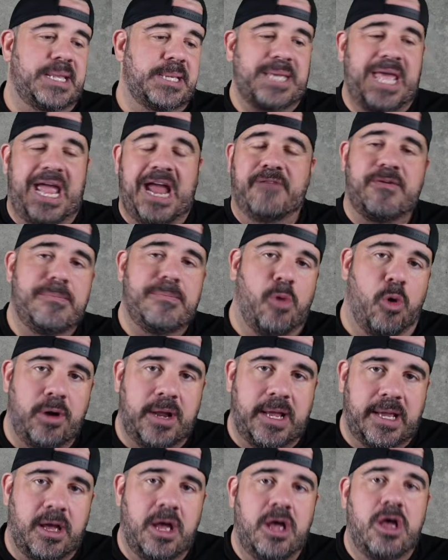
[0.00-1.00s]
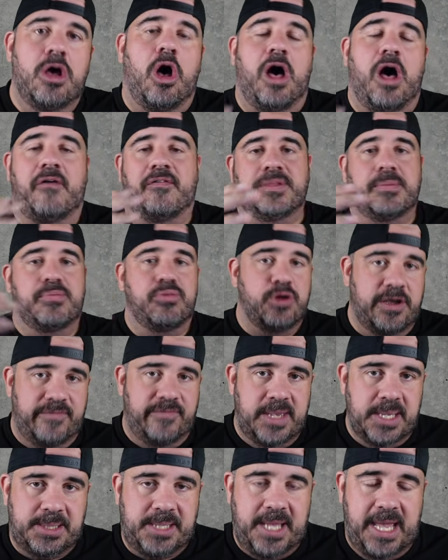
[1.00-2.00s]
this every morning off of the
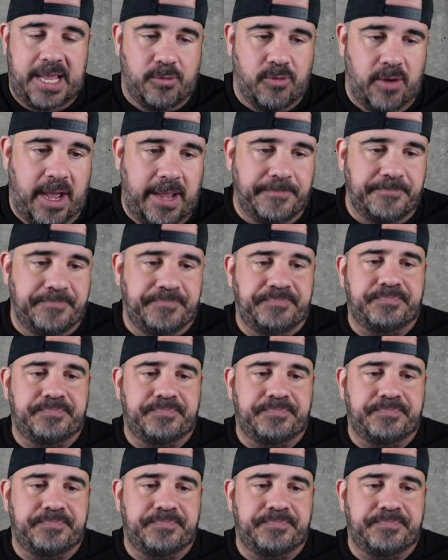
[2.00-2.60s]
previous day, right?